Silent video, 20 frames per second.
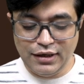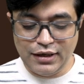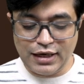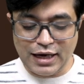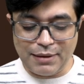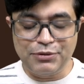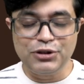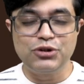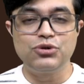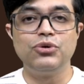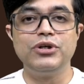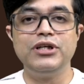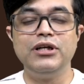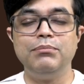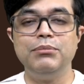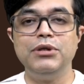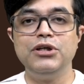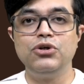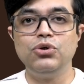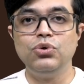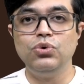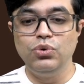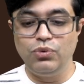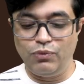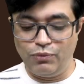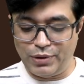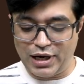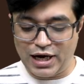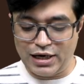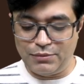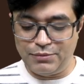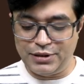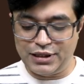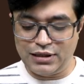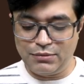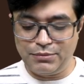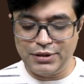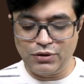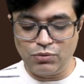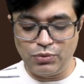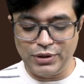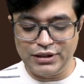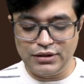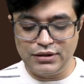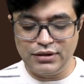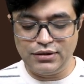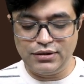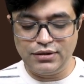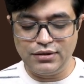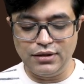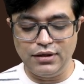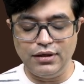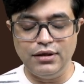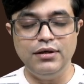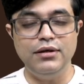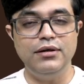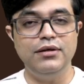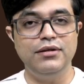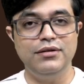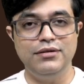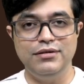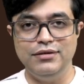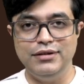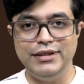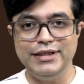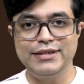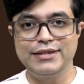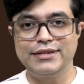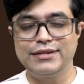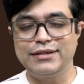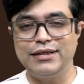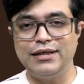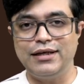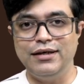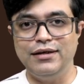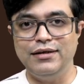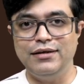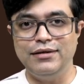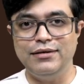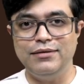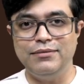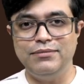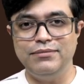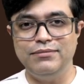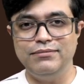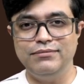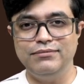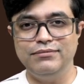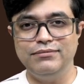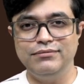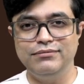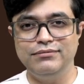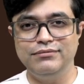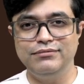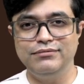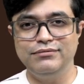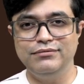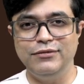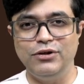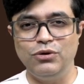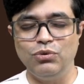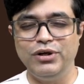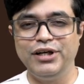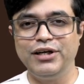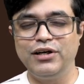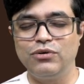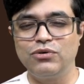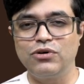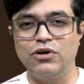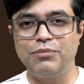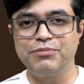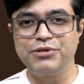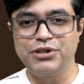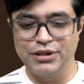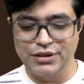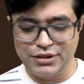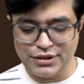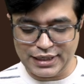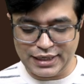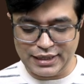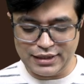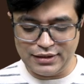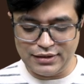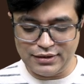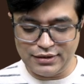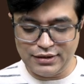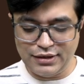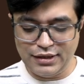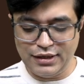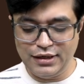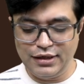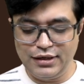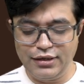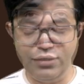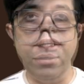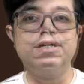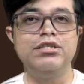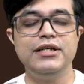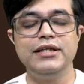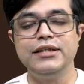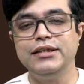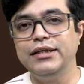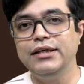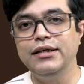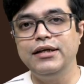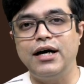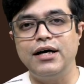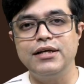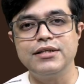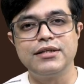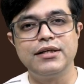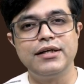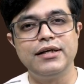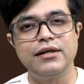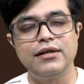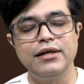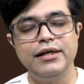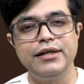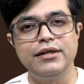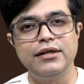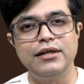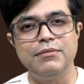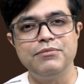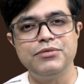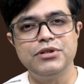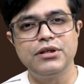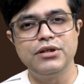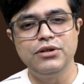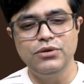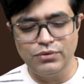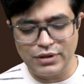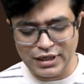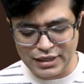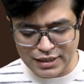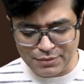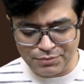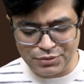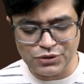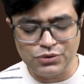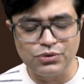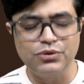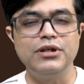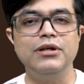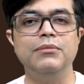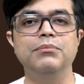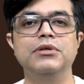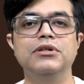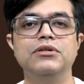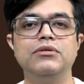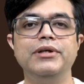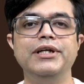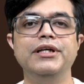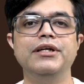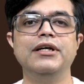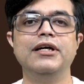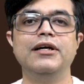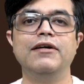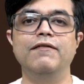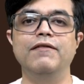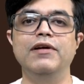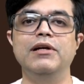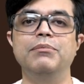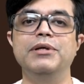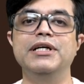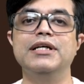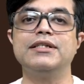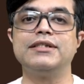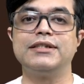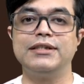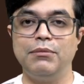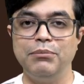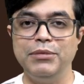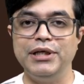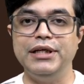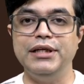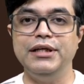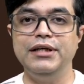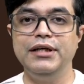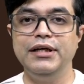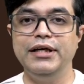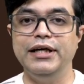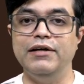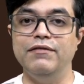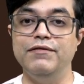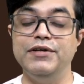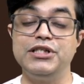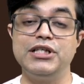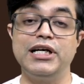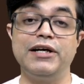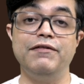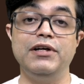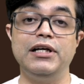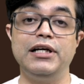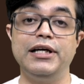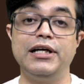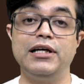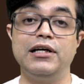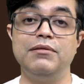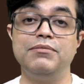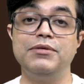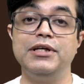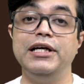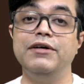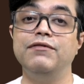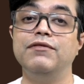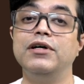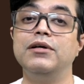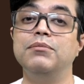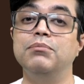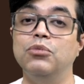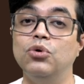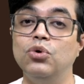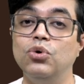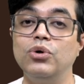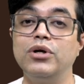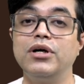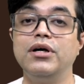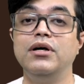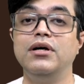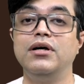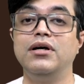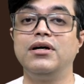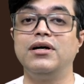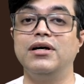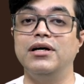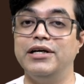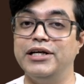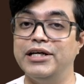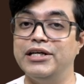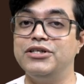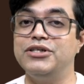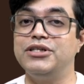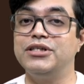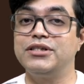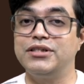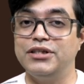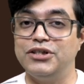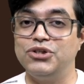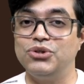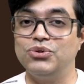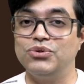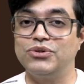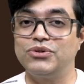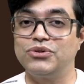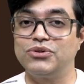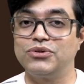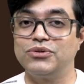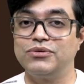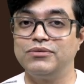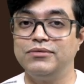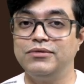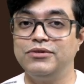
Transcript: Episode number 2, I'll be coming with this ruling out options and reaching the answer in clinical MCQ. And episode number 3 will be a summary in which I will take up even more contentious issues.